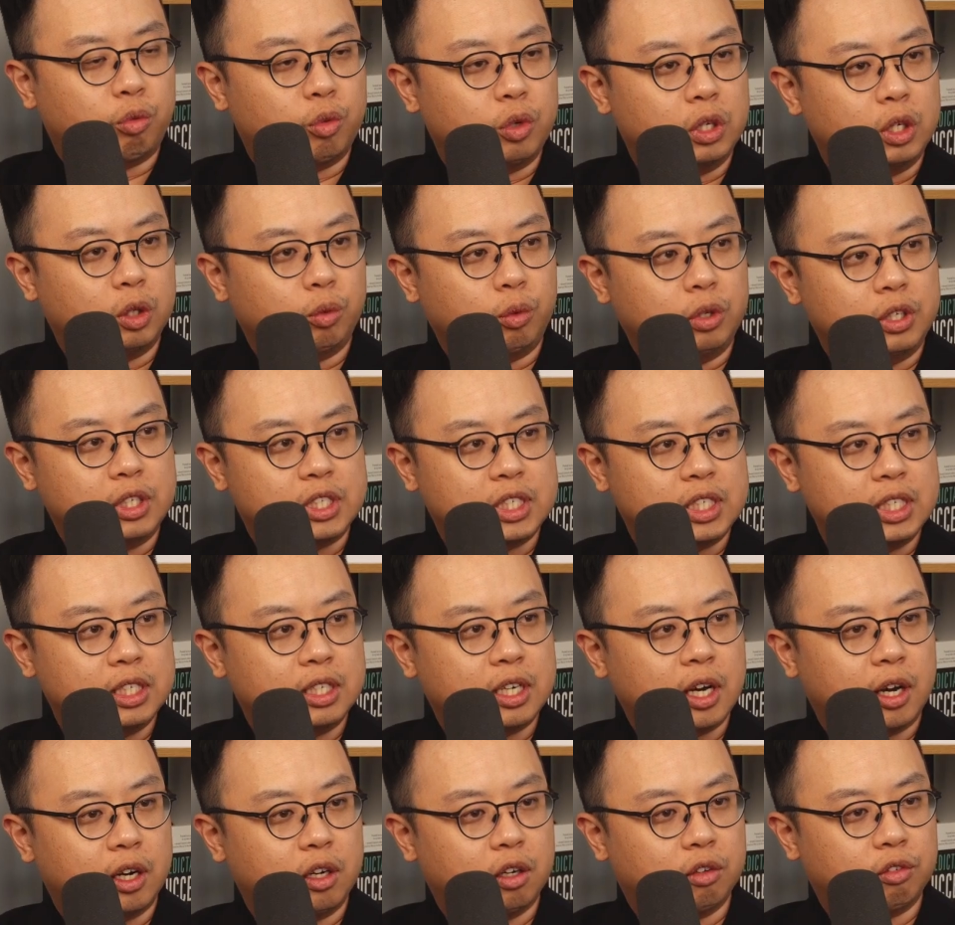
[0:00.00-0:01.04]
we see
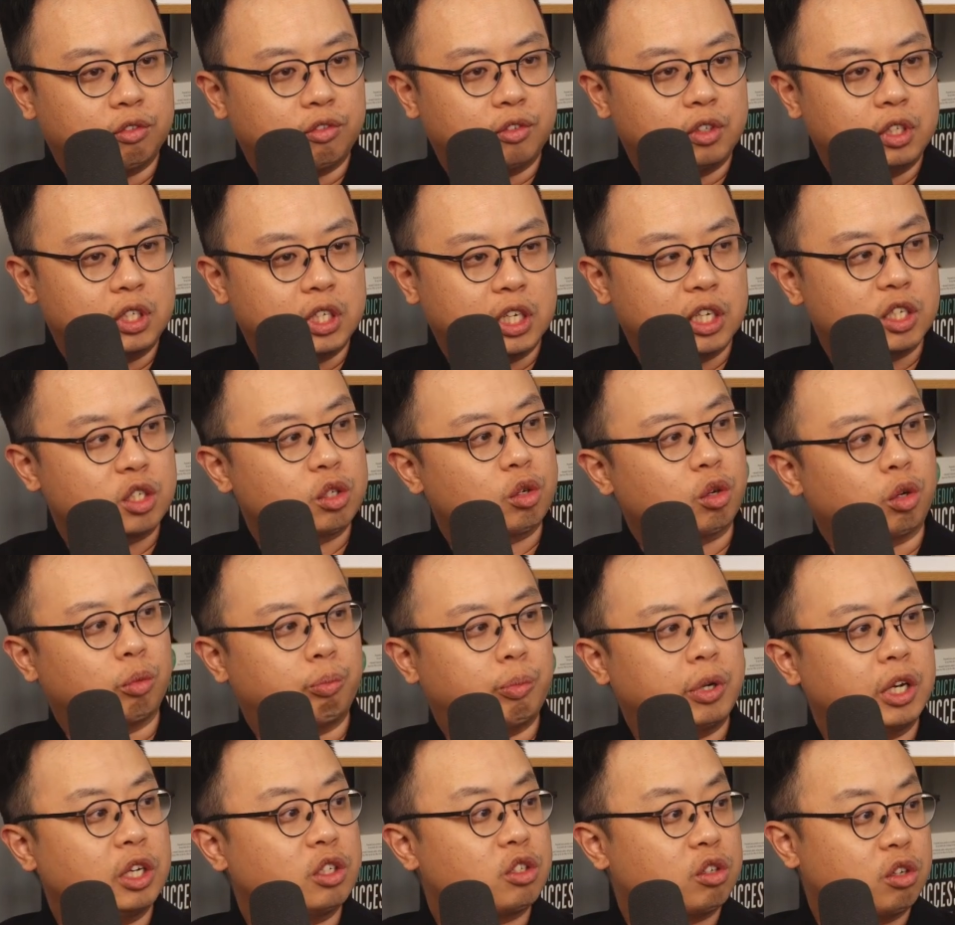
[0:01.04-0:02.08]
kind of disc or
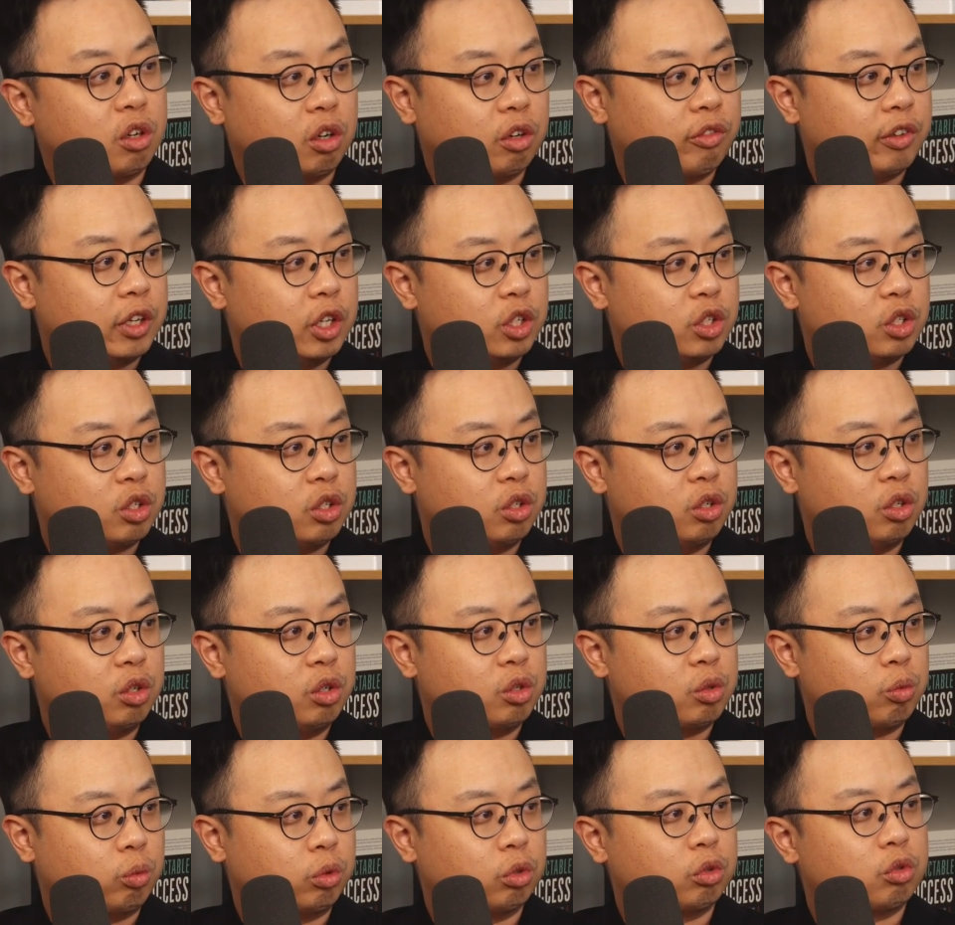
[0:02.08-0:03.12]
pinched nerve
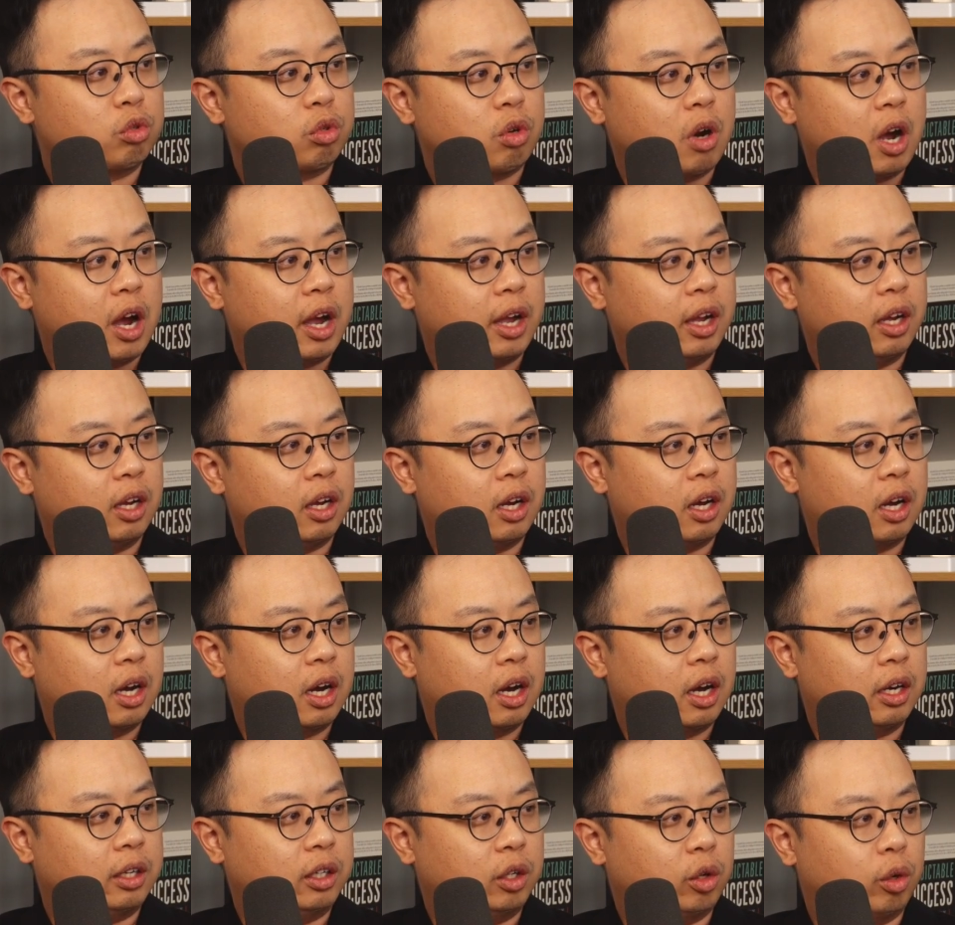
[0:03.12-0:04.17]
issues, we'll try
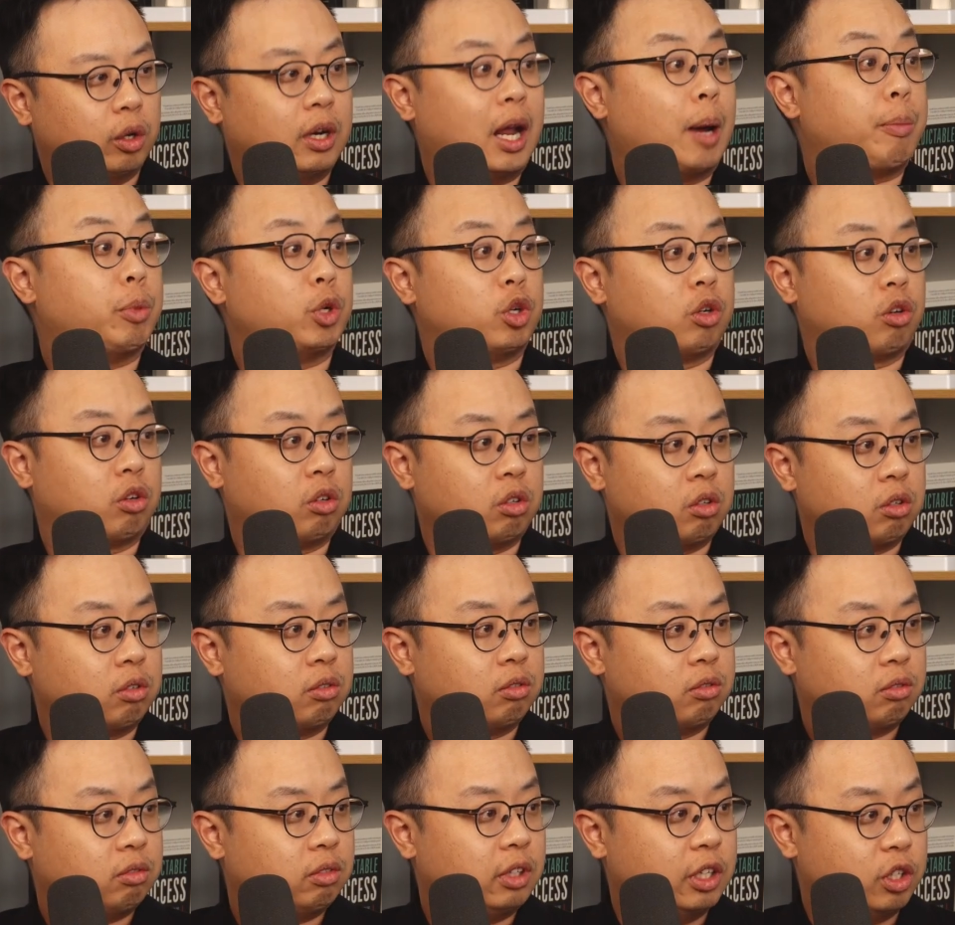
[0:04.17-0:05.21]
an epidural
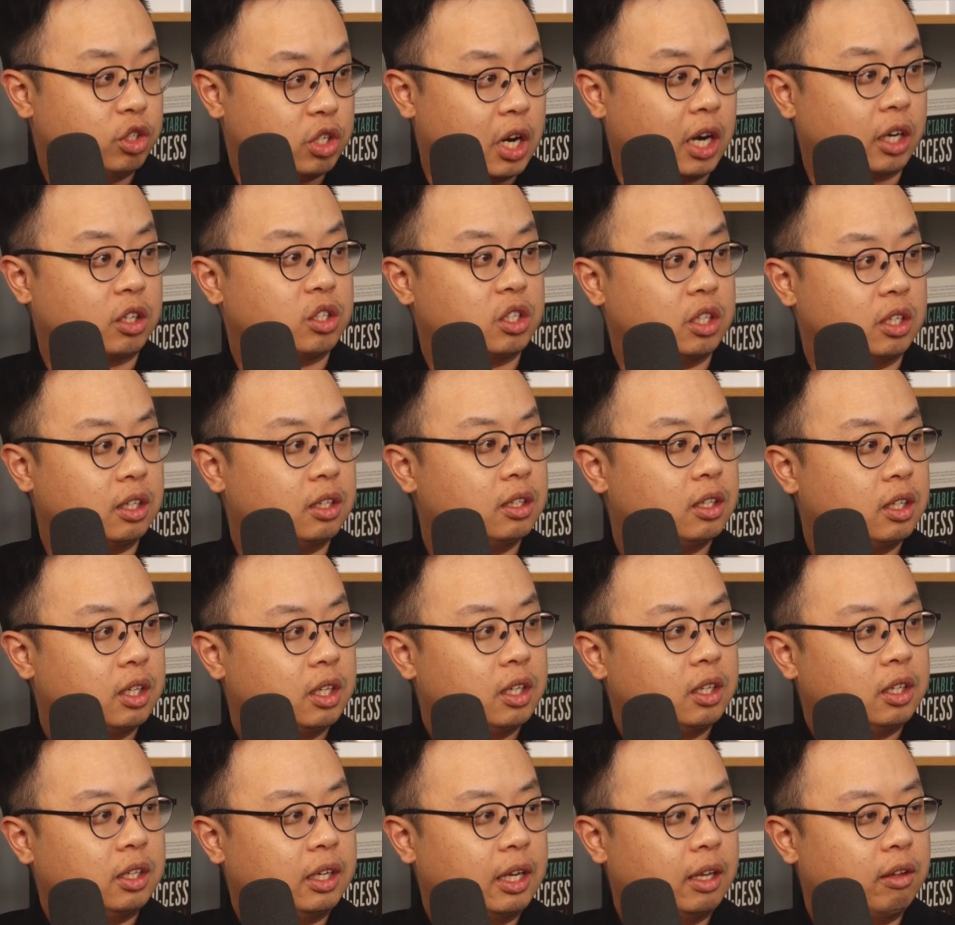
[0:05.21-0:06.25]
injection,
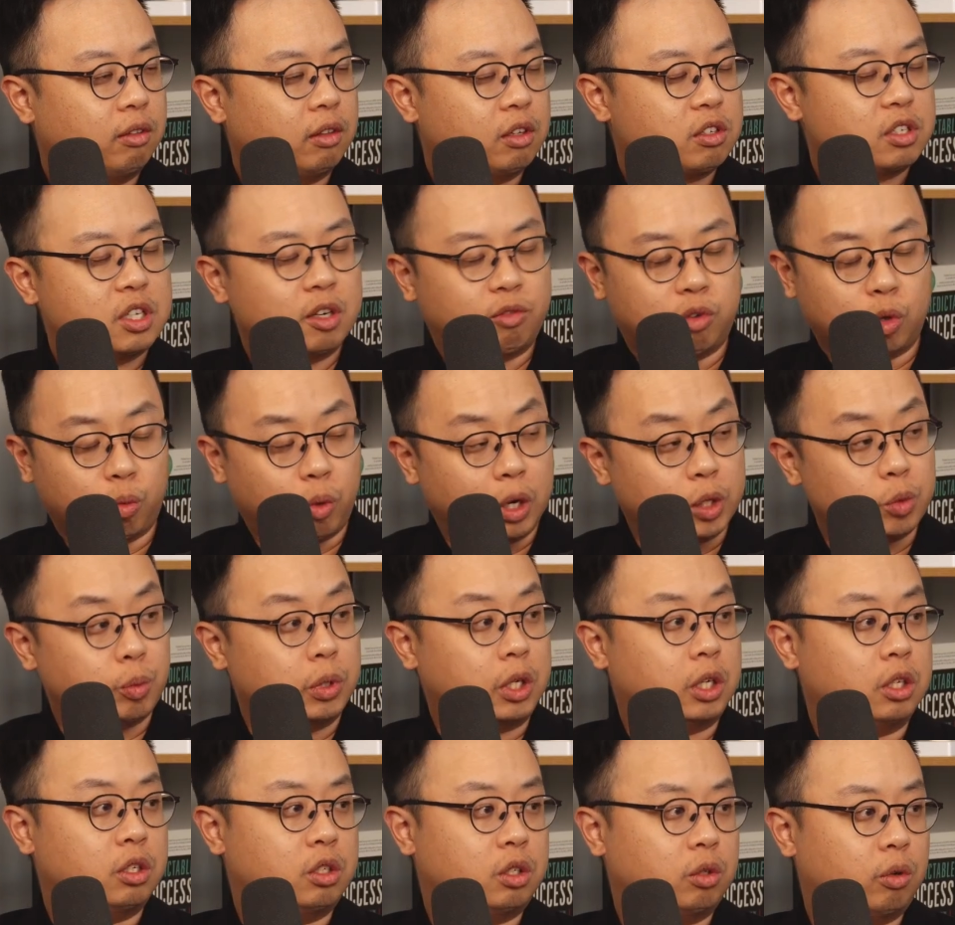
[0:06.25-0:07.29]
and there's different ways we
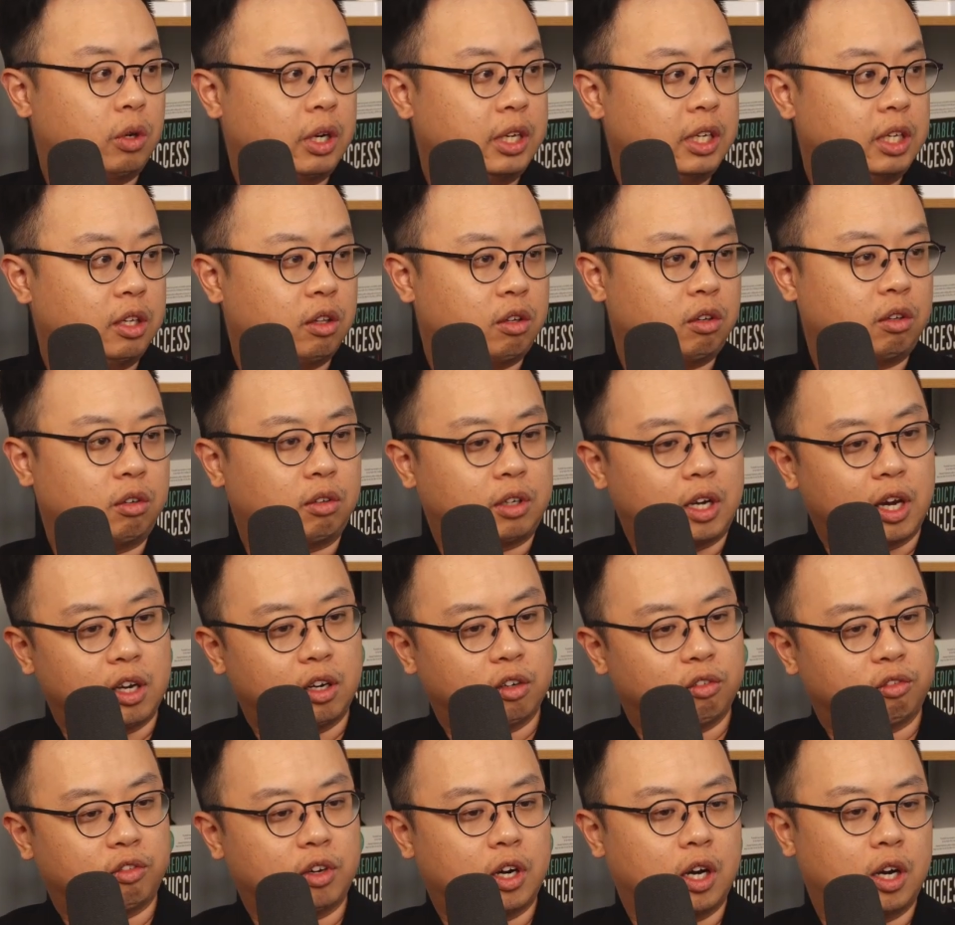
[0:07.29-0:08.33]
can do it, either kind
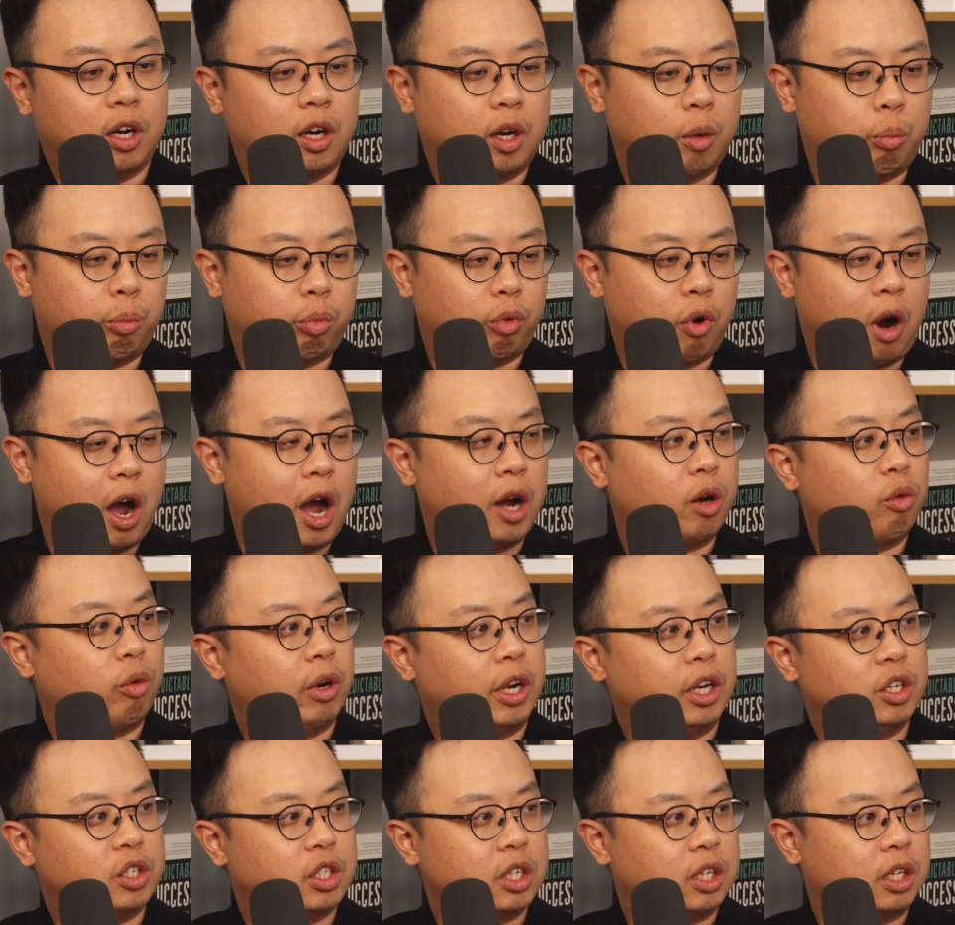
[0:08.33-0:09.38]
of a broad
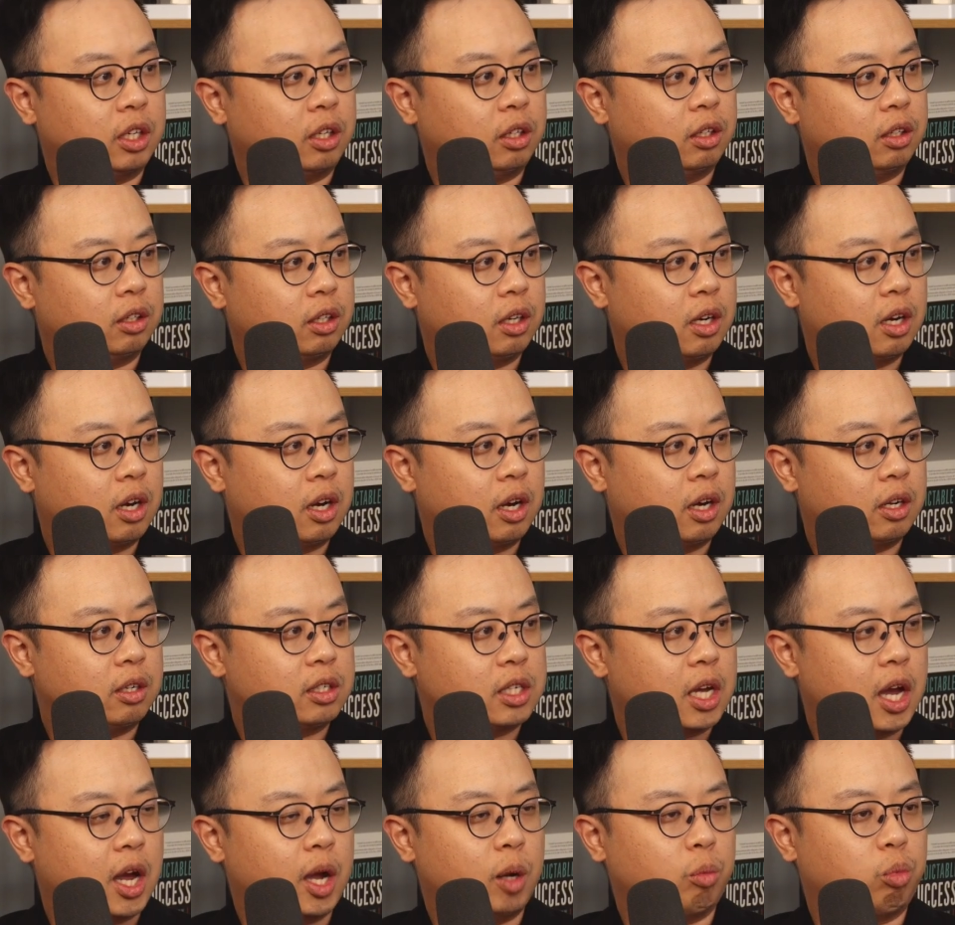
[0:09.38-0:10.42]
ranging
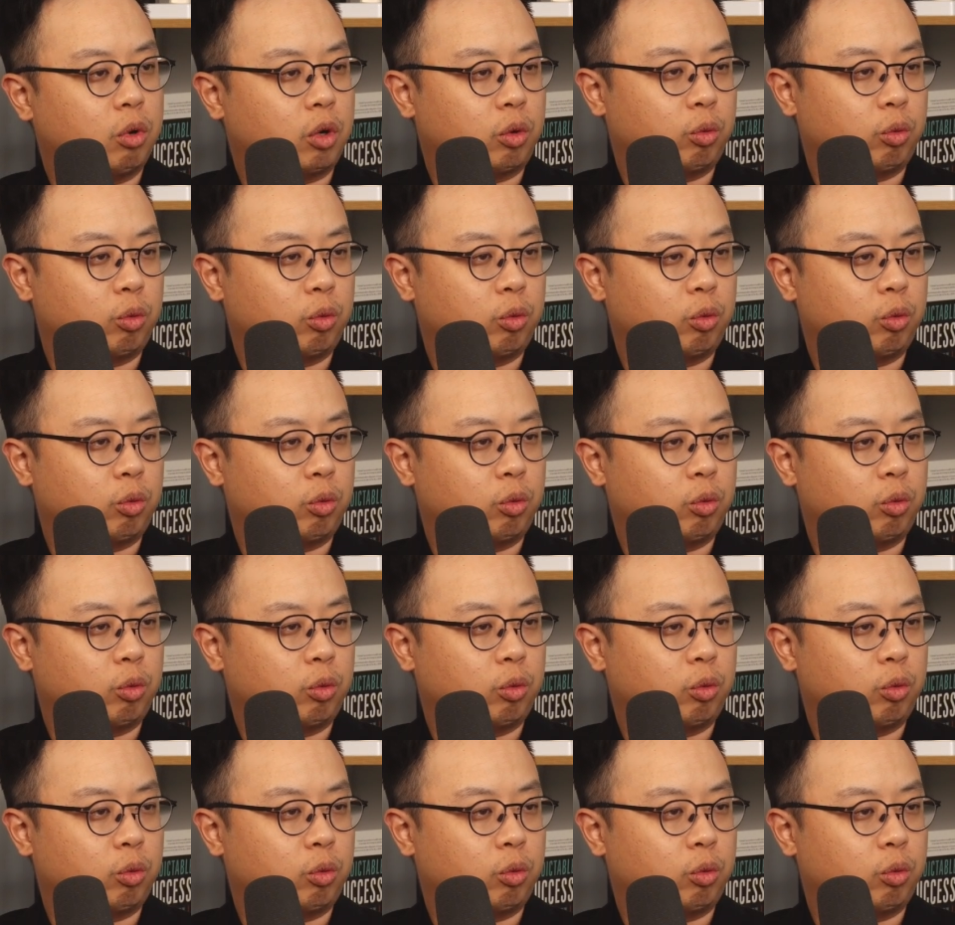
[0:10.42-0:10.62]
type, or